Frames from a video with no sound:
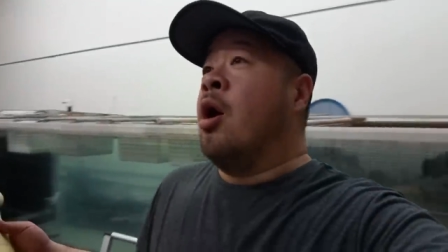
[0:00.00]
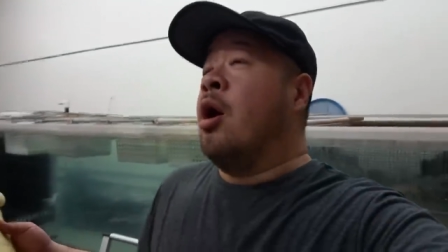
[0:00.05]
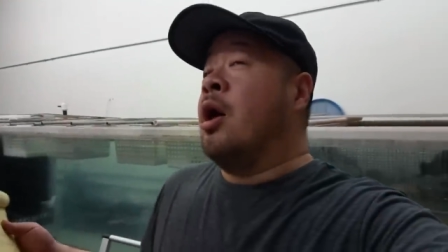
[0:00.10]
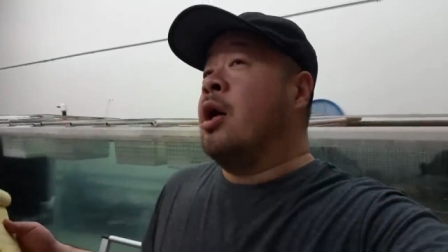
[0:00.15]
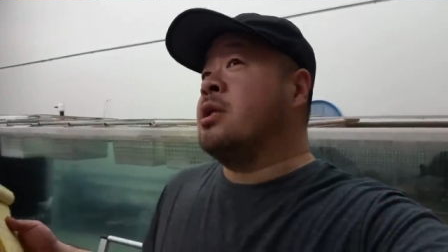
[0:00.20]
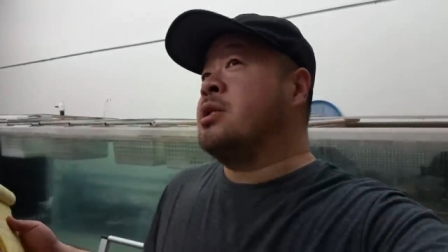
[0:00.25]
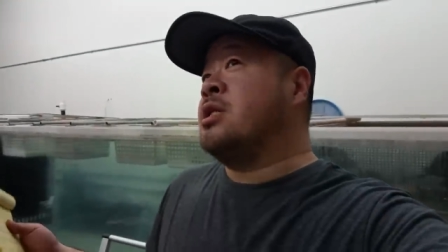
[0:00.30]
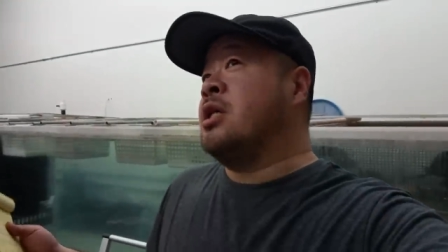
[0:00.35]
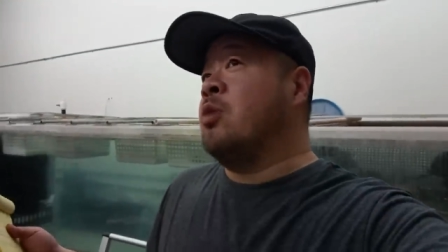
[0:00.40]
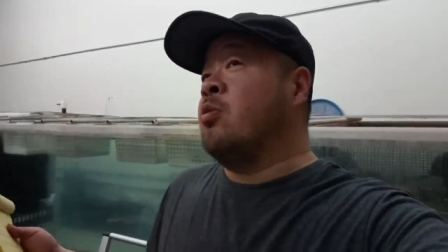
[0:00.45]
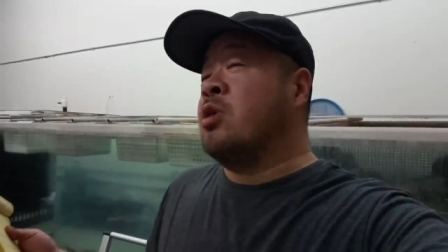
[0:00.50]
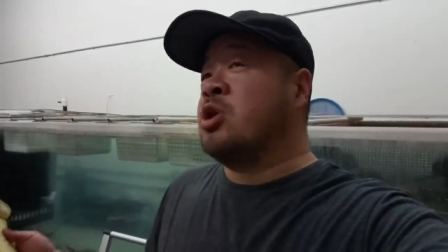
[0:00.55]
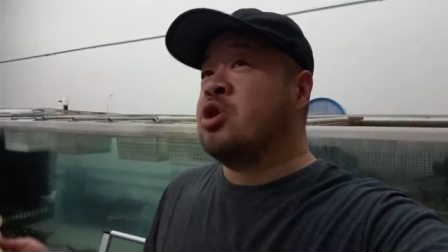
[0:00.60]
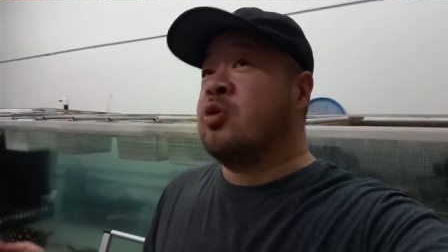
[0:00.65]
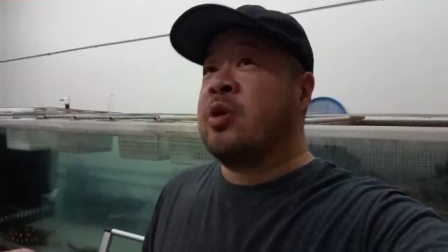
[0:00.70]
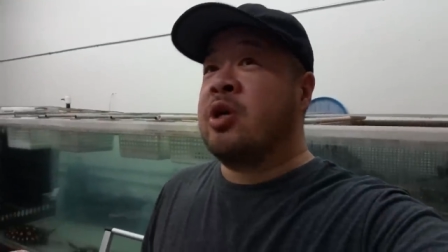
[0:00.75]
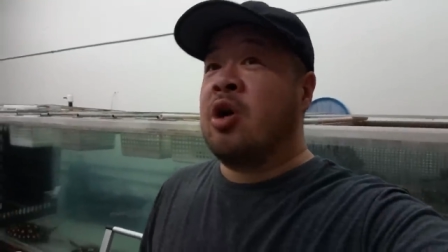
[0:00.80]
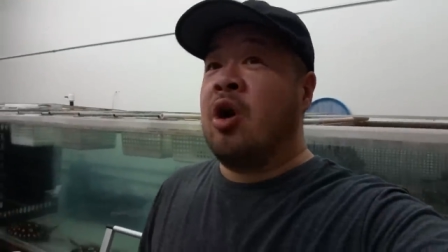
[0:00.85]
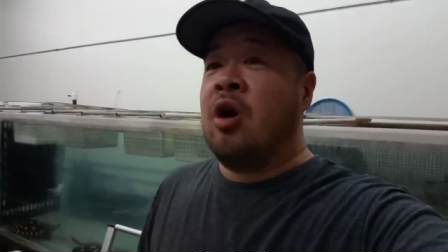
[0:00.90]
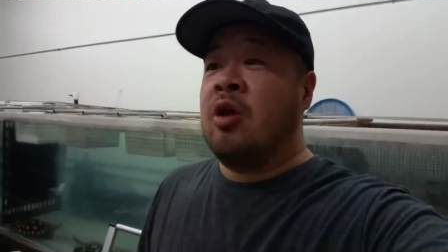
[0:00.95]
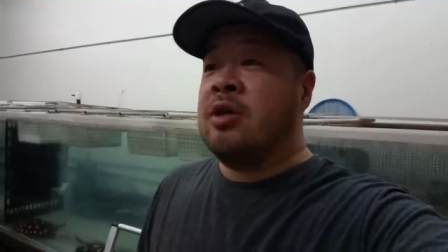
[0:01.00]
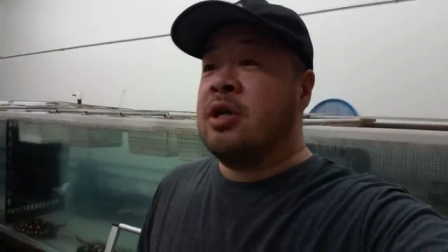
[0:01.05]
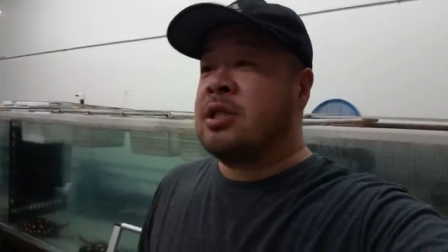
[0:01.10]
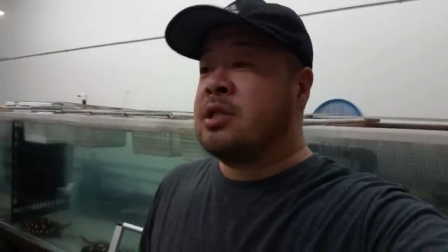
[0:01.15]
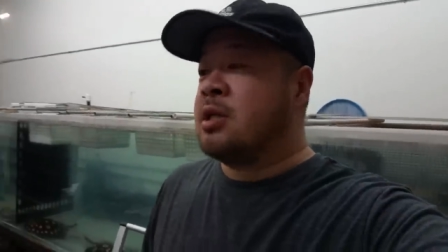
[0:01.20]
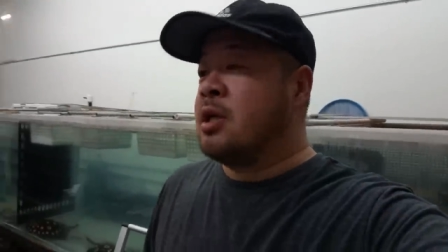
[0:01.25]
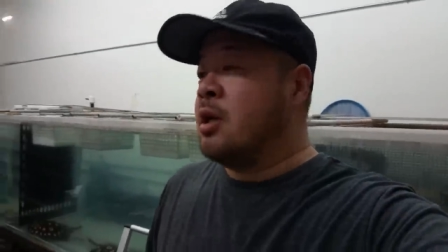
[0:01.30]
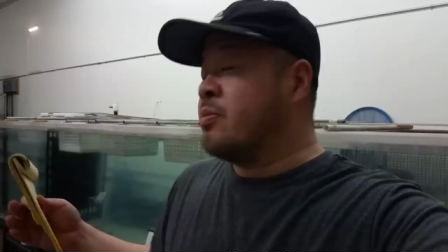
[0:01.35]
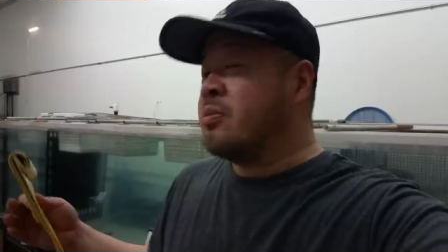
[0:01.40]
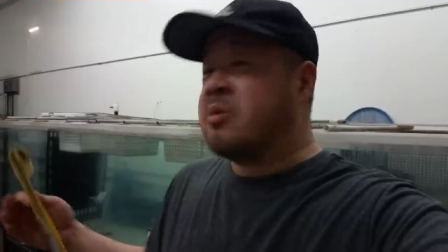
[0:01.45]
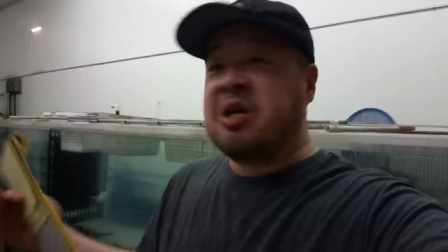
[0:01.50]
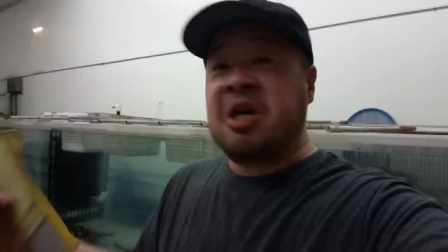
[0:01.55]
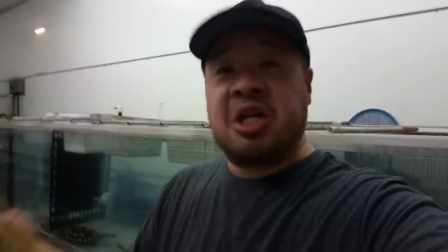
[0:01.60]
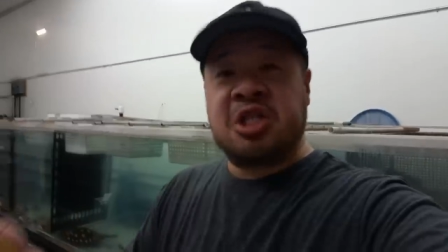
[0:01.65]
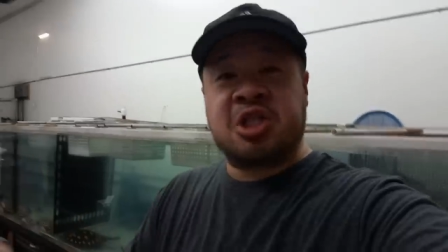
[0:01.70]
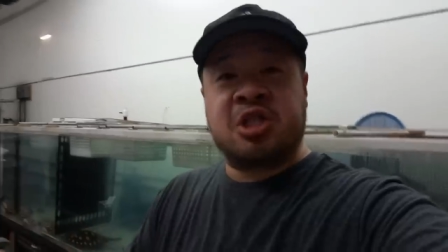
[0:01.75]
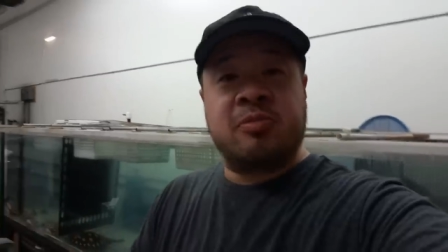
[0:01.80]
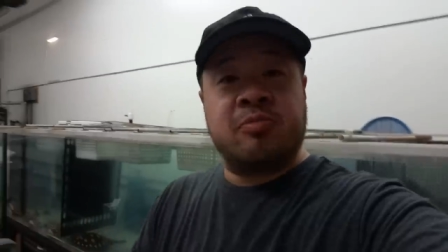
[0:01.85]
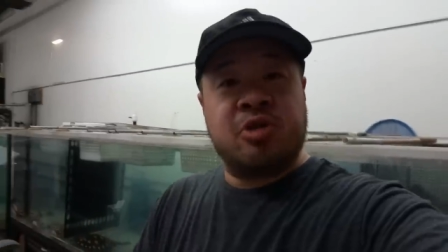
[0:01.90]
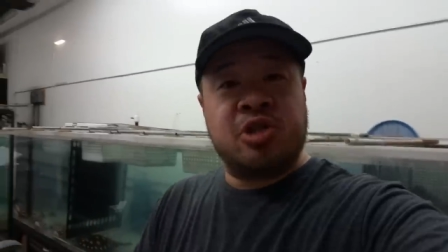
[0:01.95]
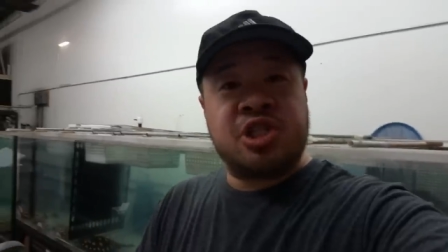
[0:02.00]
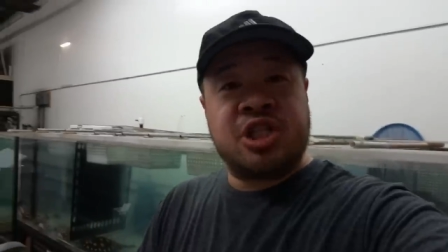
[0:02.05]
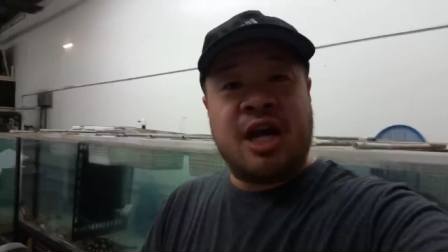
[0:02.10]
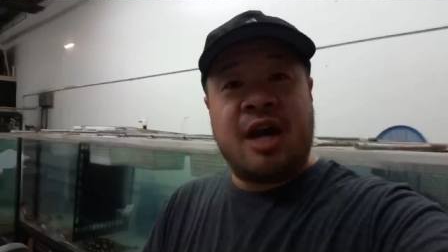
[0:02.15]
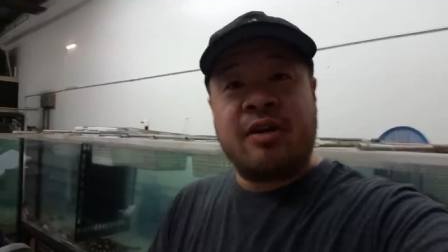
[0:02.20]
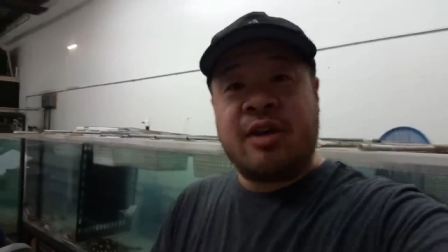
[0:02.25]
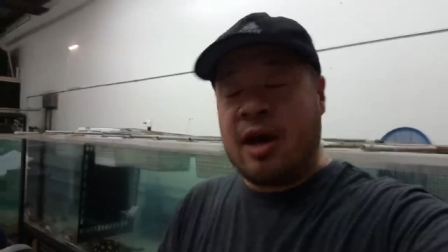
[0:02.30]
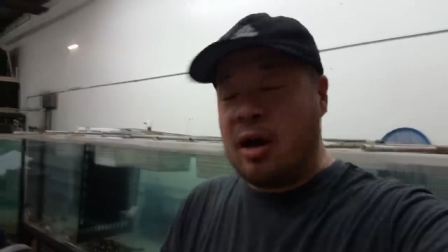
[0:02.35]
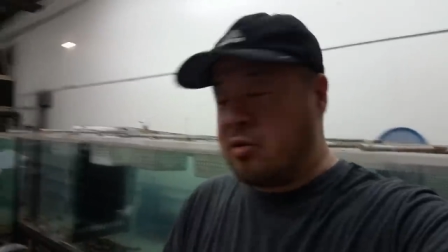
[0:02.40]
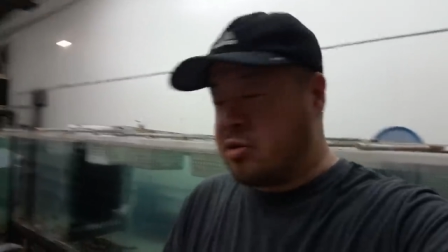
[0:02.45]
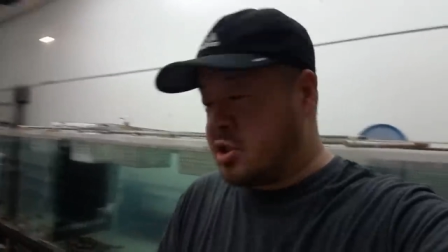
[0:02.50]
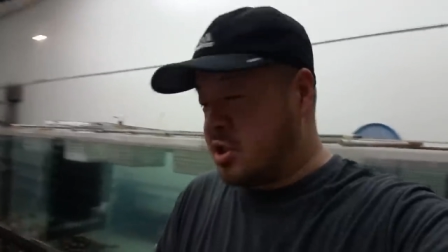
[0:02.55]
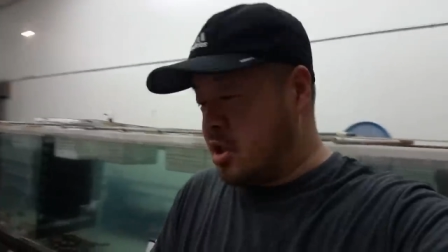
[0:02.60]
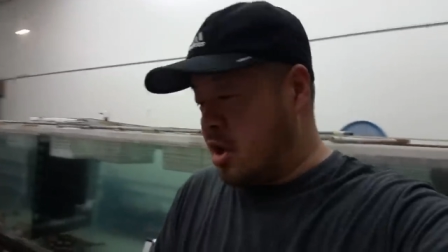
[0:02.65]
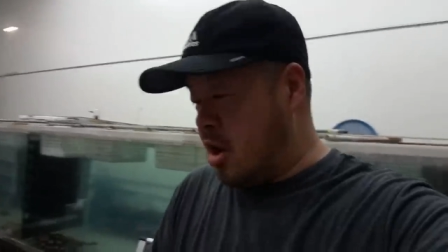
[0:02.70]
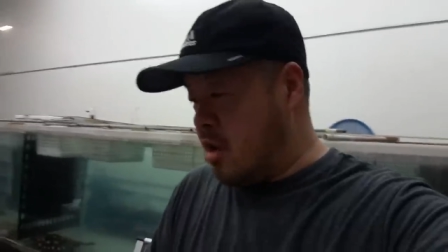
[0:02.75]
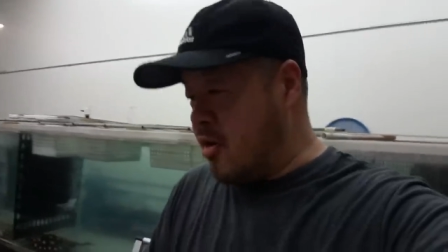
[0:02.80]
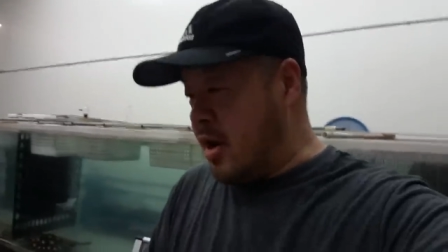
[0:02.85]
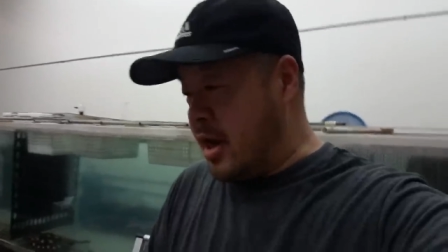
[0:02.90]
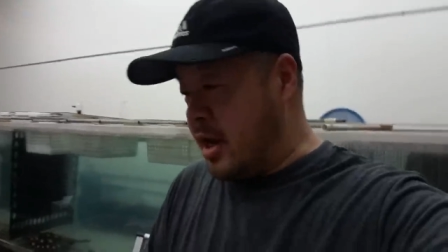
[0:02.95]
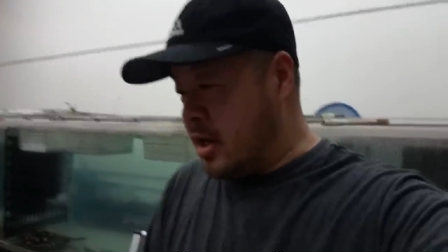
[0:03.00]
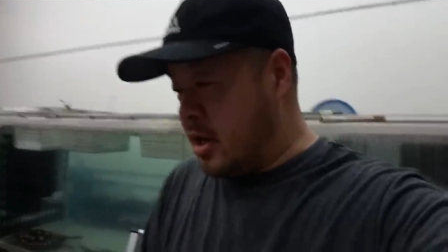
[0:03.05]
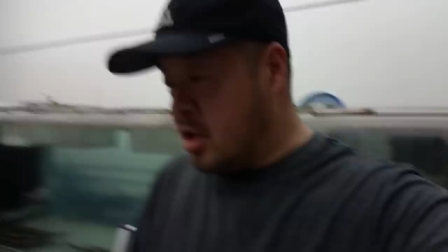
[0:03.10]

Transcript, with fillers: let's see, what should we call this? Customer shout outs. All right,